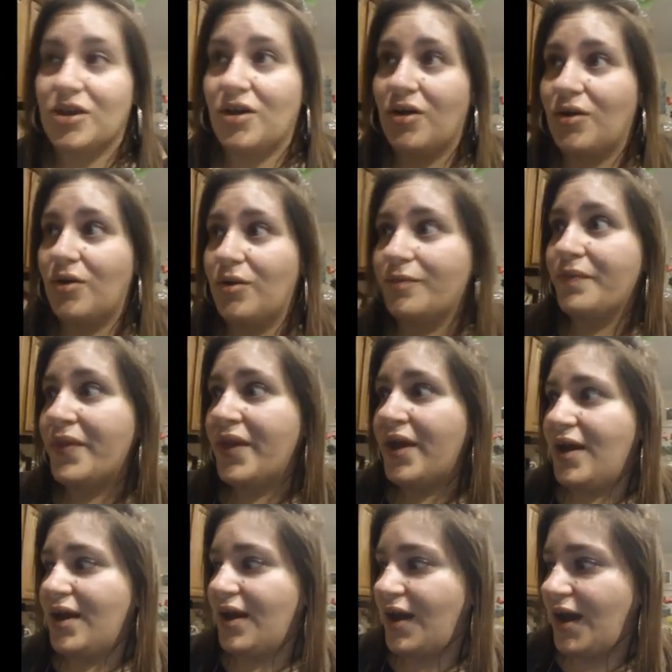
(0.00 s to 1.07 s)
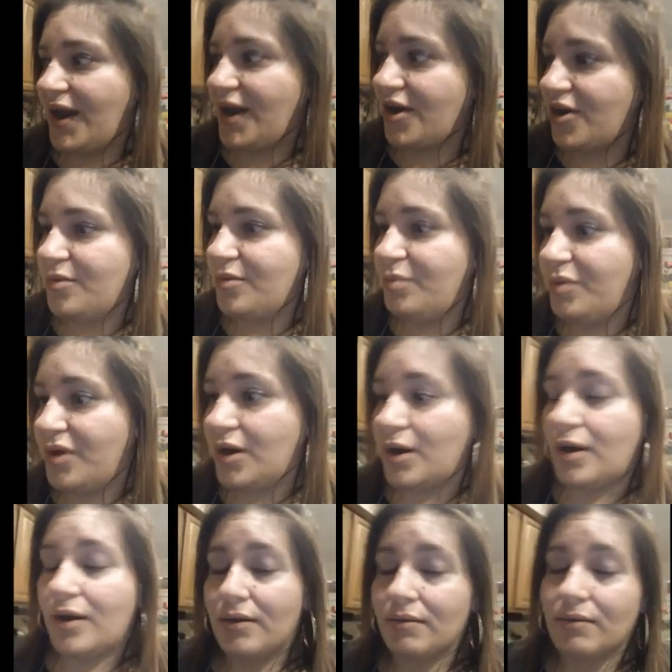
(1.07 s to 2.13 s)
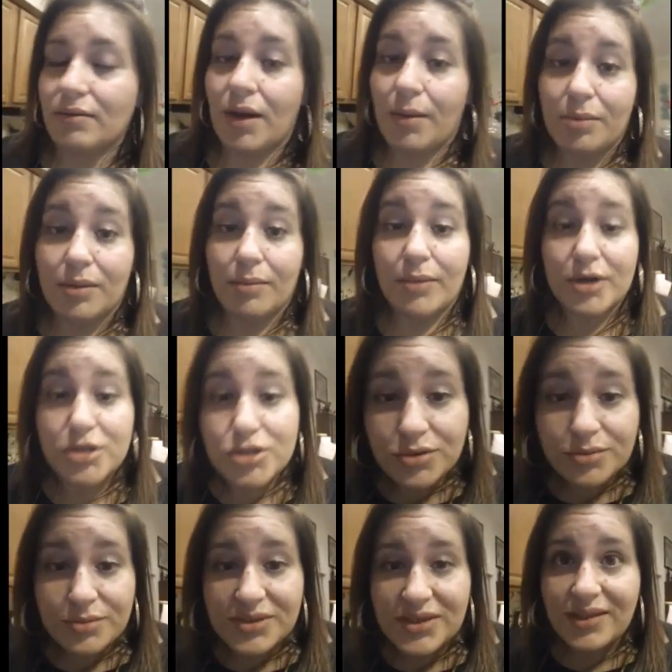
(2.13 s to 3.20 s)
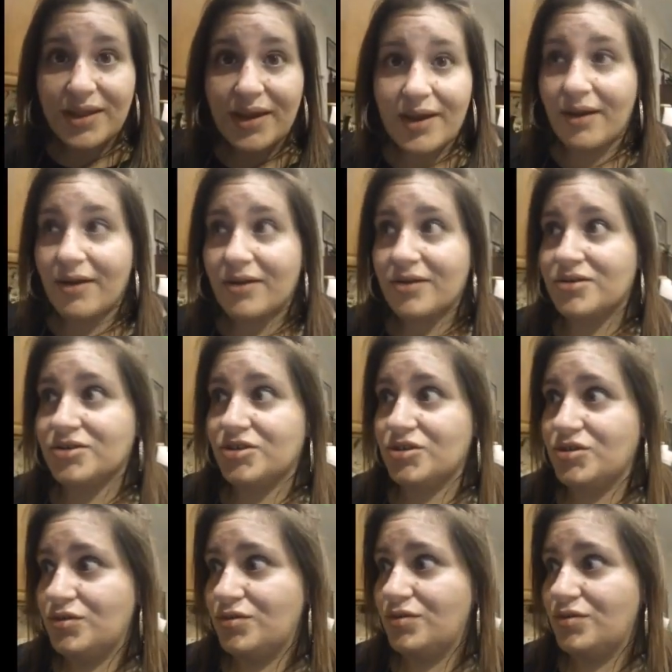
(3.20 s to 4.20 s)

So I could put a couple of mushrooms in there to,